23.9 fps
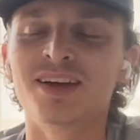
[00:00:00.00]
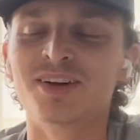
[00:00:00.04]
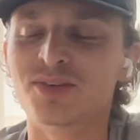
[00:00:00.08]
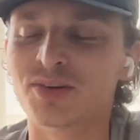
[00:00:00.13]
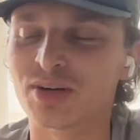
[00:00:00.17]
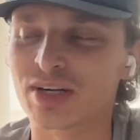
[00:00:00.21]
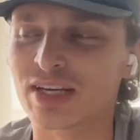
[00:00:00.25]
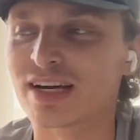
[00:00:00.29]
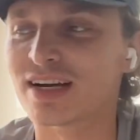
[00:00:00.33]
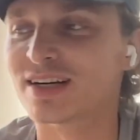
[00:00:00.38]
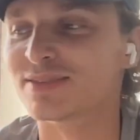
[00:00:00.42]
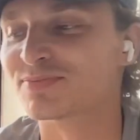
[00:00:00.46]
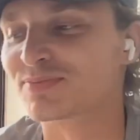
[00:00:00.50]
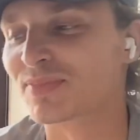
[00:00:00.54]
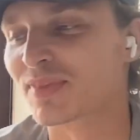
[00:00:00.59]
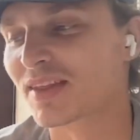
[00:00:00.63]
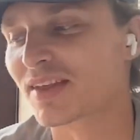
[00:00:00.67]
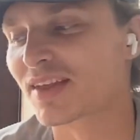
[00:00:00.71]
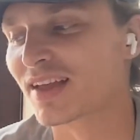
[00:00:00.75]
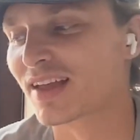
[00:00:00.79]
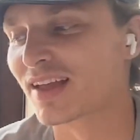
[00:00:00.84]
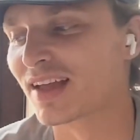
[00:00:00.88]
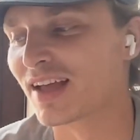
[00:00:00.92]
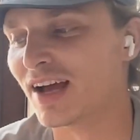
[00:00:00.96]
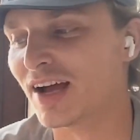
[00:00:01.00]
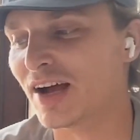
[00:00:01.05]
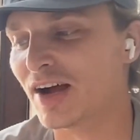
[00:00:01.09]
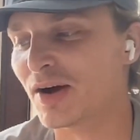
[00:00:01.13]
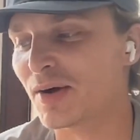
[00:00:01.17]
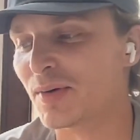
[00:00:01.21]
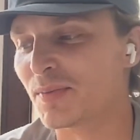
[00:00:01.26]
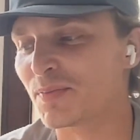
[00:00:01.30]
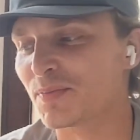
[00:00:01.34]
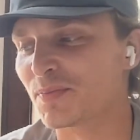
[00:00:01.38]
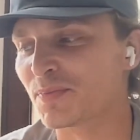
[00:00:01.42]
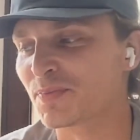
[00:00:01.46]
Well, yeah.
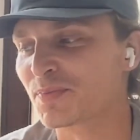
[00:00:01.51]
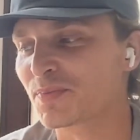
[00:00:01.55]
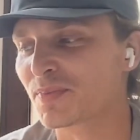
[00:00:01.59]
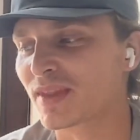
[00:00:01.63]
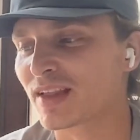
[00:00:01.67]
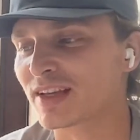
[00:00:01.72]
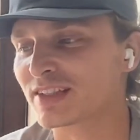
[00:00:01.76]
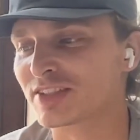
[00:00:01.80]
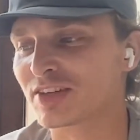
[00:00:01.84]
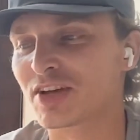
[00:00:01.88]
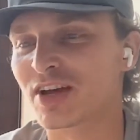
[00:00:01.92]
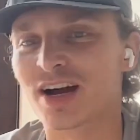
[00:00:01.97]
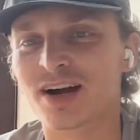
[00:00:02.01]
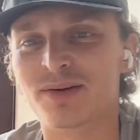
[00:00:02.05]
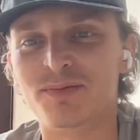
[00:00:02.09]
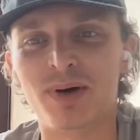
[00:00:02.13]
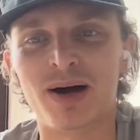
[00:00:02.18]
So yeah,